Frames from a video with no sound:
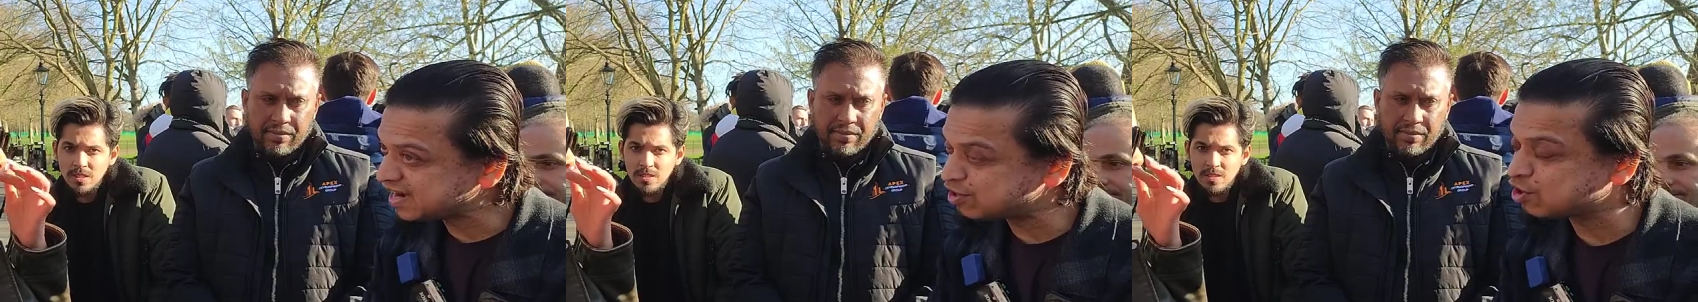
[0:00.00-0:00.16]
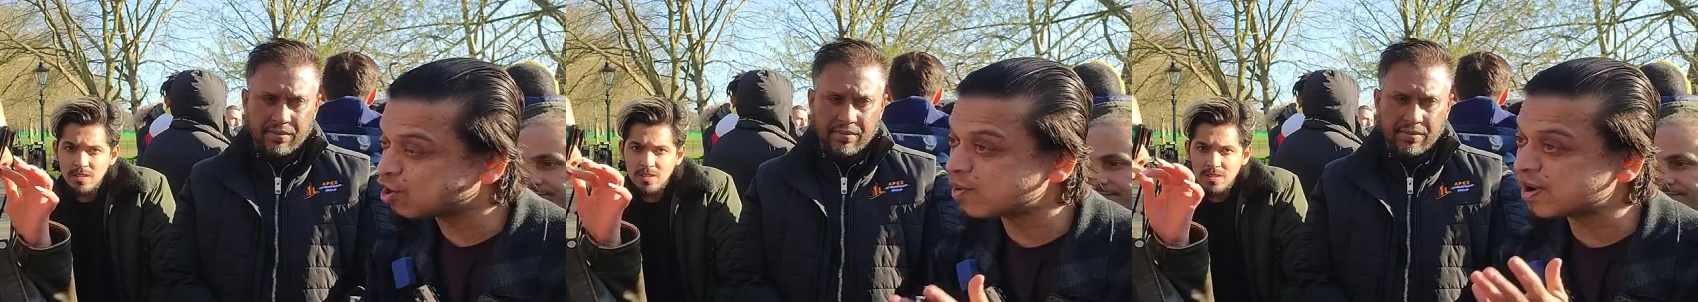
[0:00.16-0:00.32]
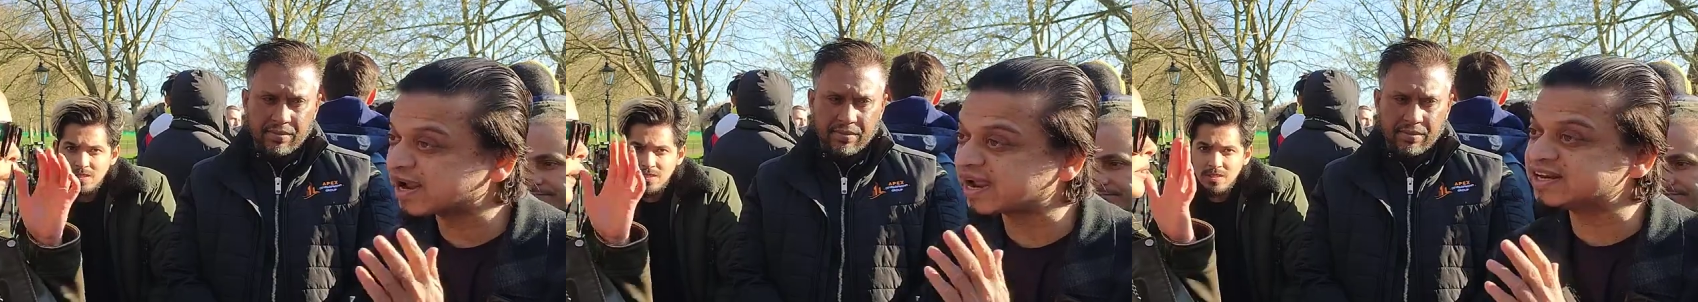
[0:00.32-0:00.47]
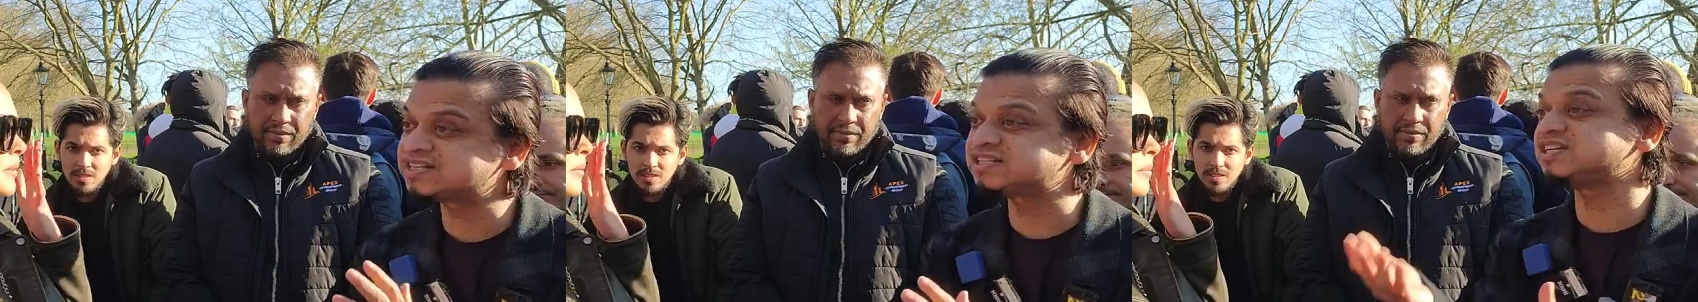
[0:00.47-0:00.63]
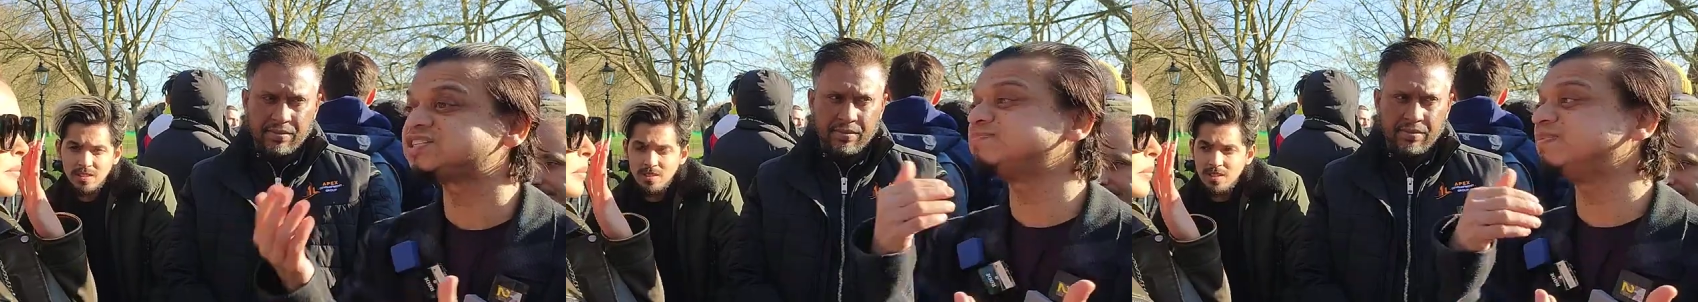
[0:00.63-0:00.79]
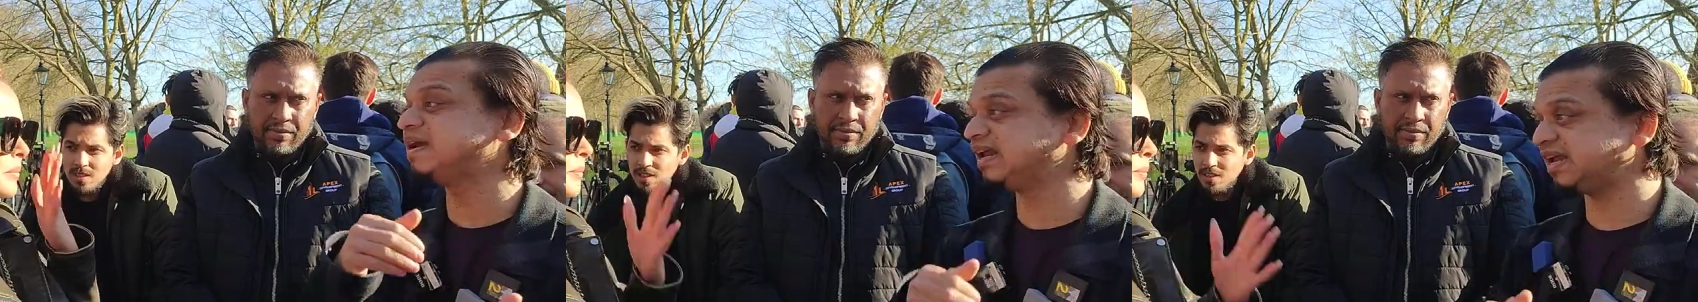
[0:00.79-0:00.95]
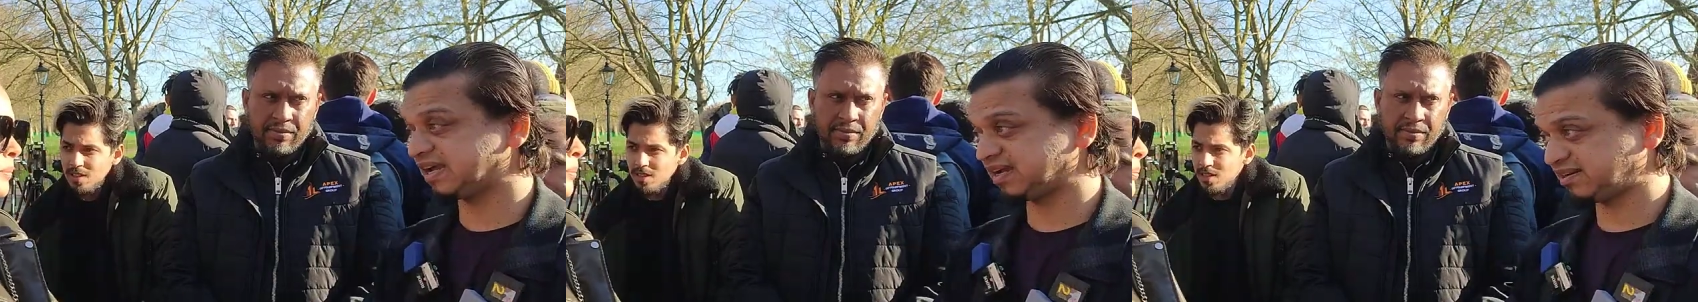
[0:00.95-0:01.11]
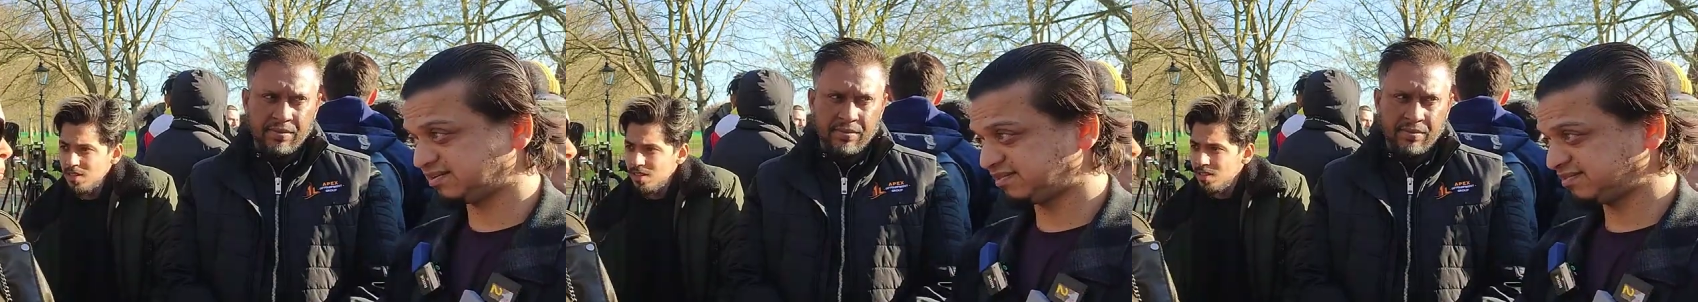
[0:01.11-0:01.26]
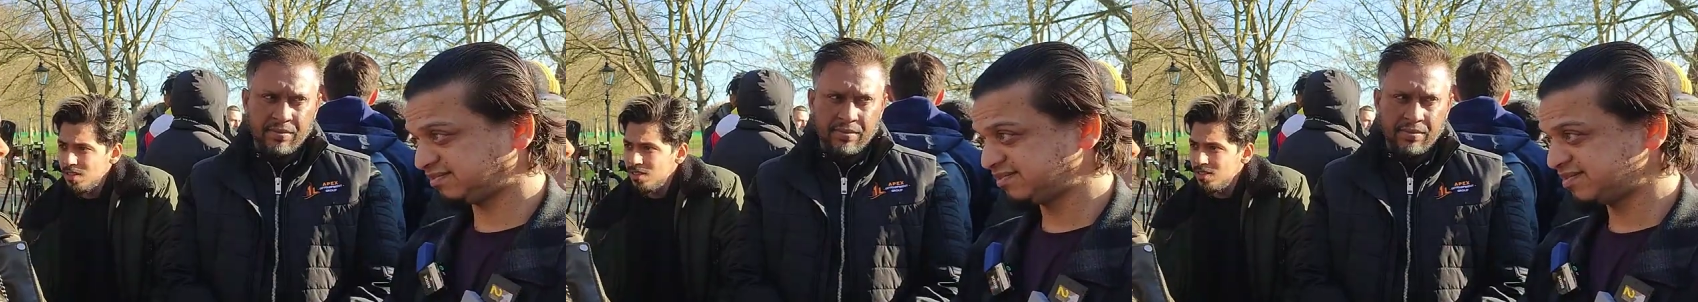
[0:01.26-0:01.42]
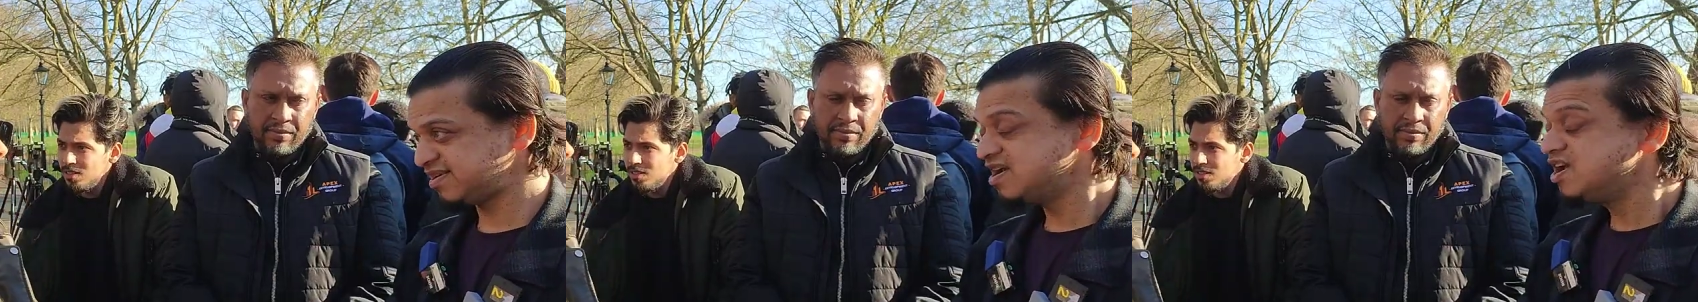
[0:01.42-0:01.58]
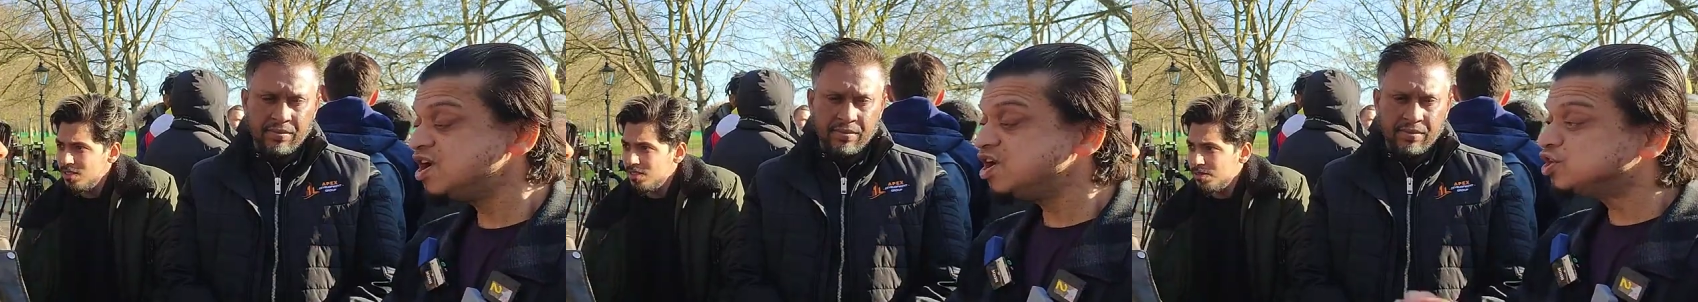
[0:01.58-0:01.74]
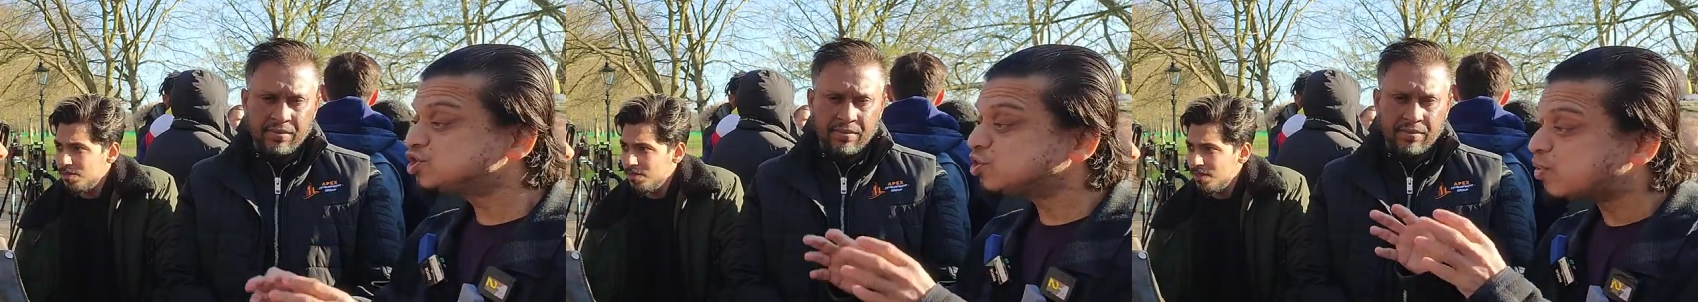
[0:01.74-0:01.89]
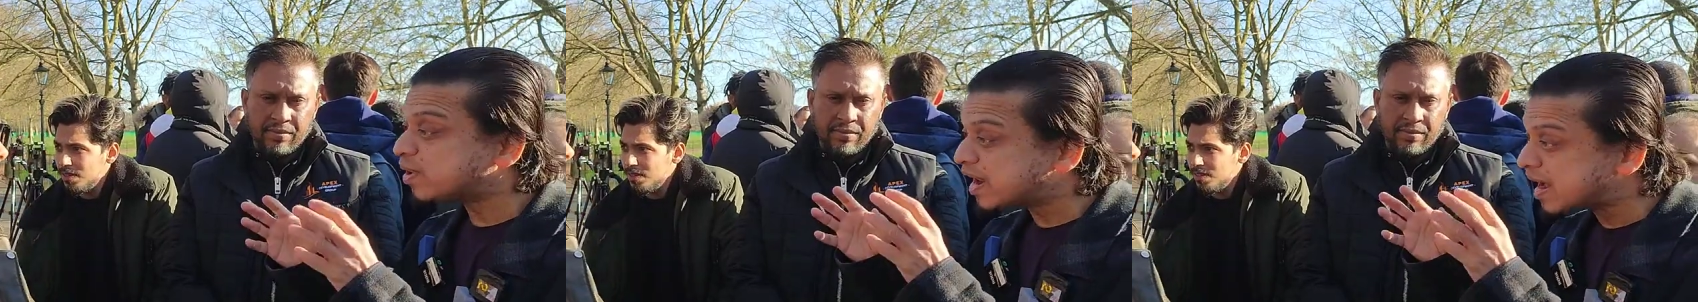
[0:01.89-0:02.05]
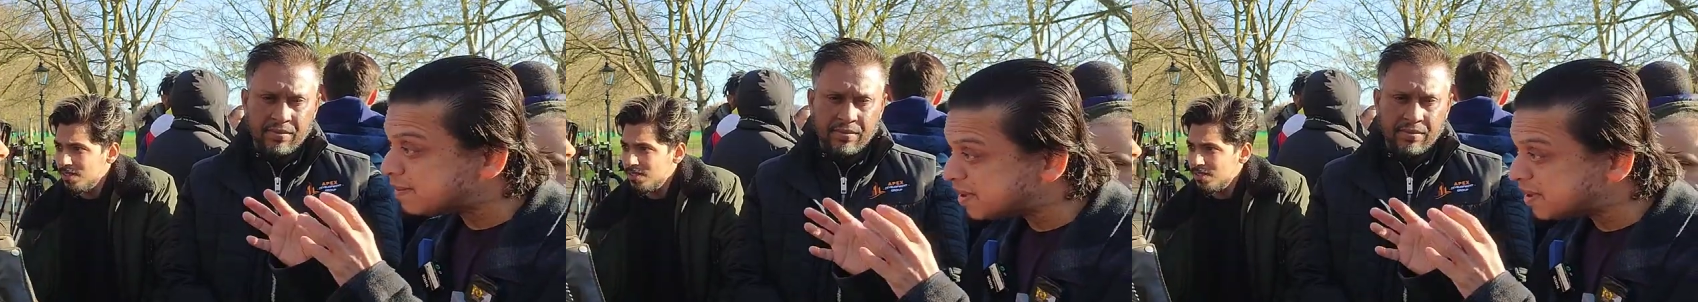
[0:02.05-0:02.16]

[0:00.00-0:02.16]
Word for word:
Speaker 1: you go against this meaning. So what I'm